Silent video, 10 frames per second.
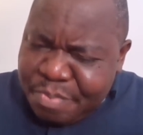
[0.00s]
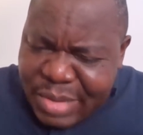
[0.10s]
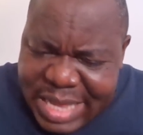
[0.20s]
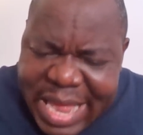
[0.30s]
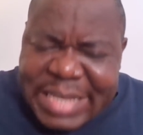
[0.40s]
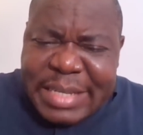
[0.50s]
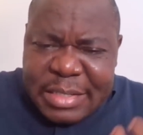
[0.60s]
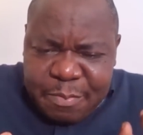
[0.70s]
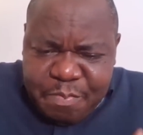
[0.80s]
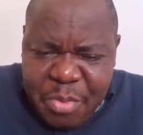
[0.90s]
let the
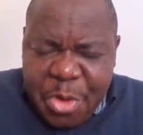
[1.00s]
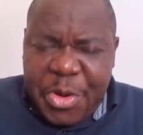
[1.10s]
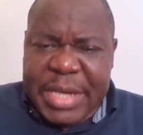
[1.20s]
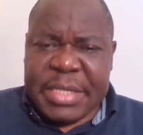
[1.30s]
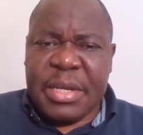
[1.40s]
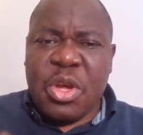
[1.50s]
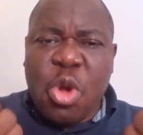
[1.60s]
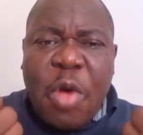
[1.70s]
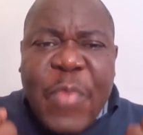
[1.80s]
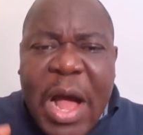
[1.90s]
spirit
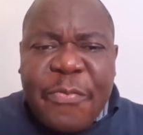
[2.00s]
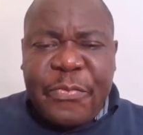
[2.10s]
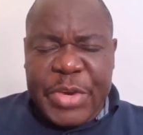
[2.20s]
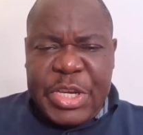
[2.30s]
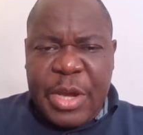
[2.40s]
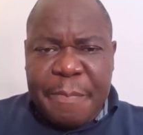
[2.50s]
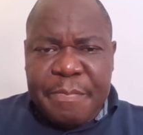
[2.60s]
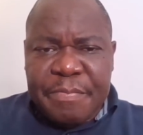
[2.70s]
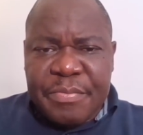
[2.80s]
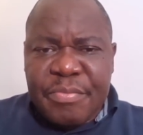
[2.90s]
of our freedom
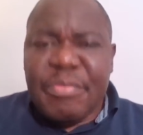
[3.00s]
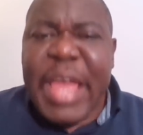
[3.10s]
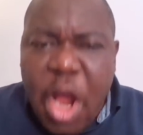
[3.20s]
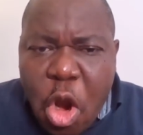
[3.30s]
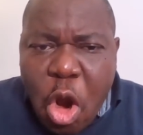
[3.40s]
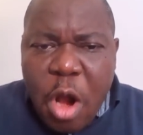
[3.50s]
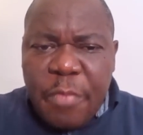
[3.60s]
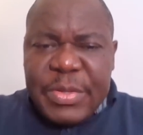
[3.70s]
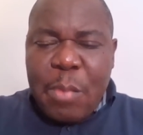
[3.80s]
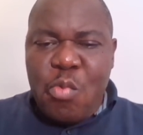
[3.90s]

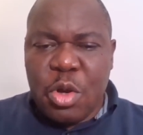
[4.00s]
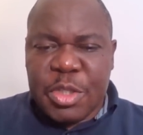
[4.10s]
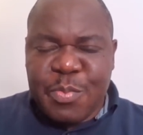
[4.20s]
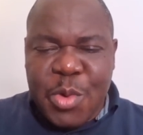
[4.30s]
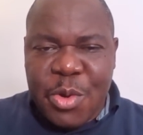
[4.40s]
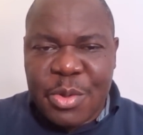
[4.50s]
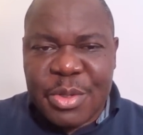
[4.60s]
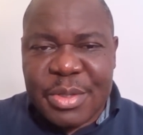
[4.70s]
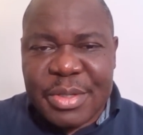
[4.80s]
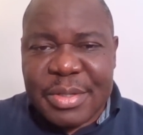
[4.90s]
engulf them once more.
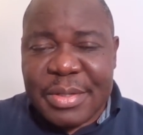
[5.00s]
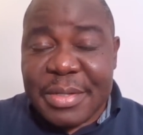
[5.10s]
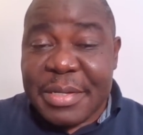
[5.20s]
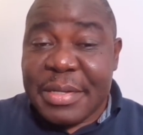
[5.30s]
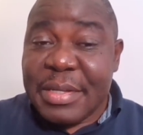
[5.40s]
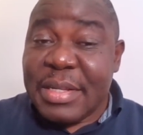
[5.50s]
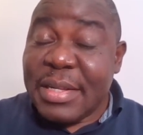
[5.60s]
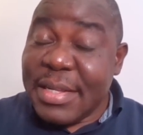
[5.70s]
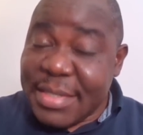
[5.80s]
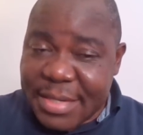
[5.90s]

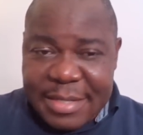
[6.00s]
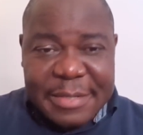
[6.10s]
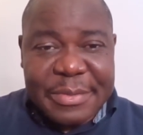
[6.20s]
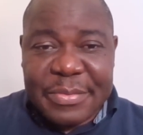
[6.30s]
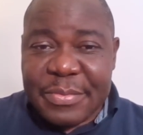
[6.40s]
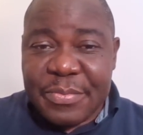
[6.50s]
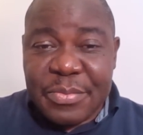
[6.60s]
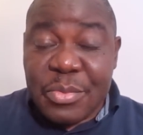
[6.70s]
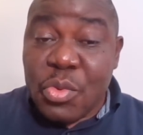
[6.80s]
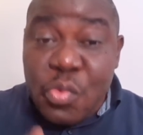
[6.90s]
Listen,
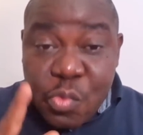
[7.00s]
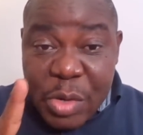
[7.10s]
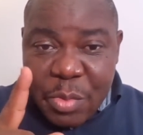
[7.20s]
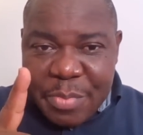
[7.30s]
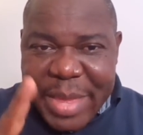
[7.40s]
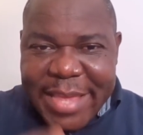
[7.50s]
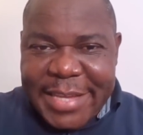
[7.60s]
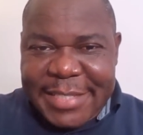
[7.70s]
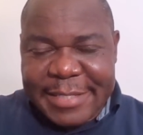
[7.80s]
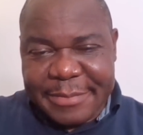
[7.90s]
we will make
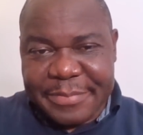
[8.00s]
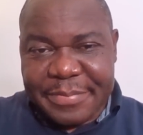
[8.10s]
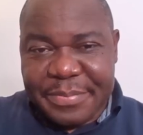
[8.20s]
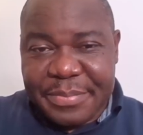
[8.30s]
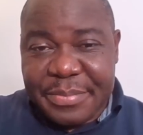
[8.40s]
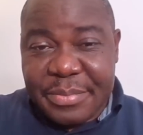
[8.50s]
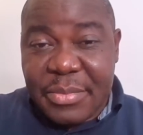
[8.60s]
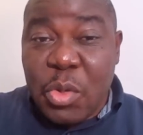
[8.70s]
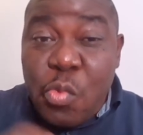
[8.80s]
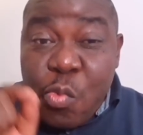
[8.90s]
it.
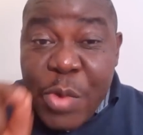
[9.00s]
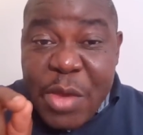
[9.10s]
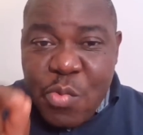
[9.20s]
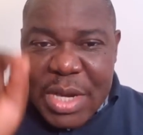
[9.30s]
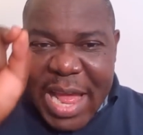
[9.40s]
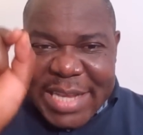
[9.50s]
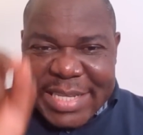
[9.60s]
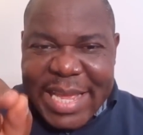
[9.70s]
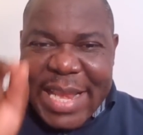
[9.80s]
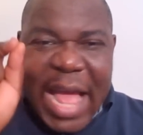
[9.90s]
We will
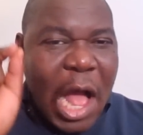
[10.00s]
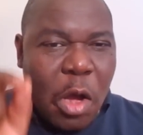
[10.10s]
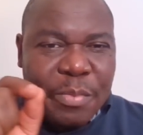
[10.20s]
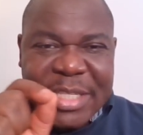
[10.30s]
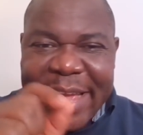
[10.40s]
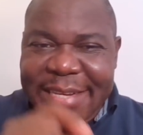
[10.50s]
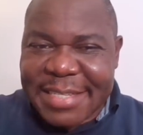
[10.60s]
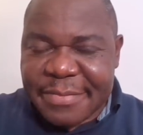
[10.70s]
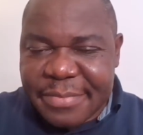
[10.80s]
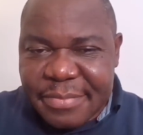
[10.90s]
attain our
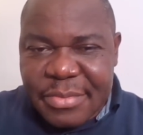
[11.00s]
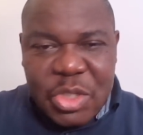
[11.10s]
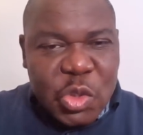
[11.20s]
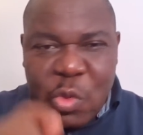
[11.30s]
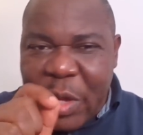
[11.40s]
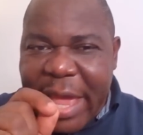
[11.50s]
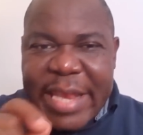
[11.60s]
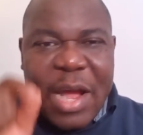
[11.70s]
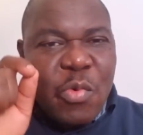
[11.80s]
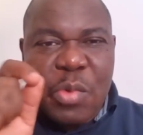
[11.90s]
objective.
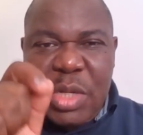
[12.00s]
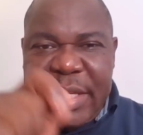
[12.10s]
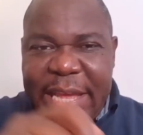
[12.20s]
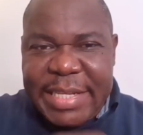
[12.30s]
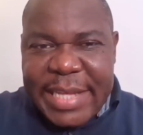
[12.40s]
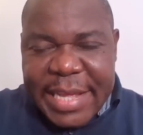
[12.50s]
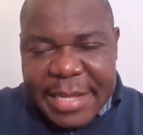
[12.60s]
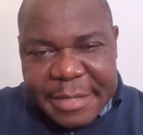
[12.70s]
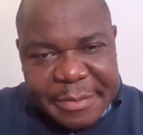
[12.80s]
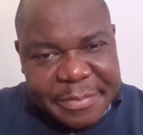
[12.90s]
Together we will get there.
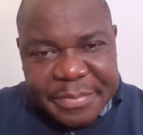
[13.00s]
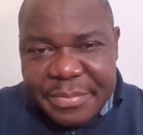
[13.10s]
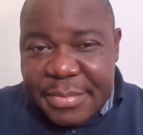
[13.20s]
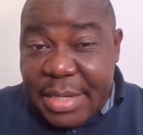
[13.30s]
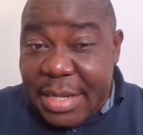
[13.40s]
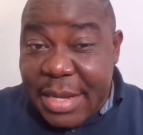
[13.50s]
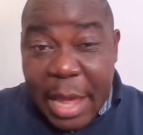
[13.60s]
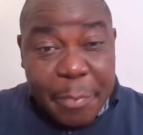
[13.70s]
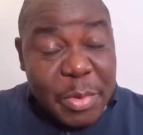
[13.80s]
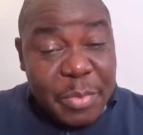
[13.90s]
La
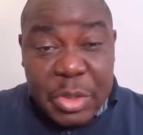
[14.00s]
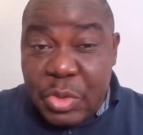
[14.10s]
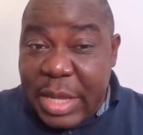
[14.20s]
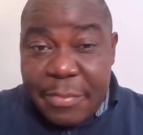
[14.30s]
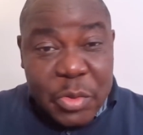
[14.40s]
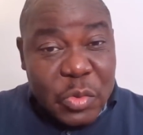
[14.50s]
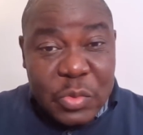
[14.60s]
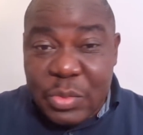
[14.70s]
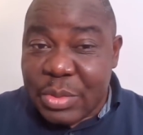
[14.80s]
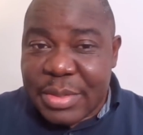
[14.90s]
République du
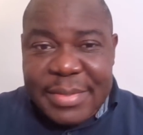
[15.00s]
Cameroon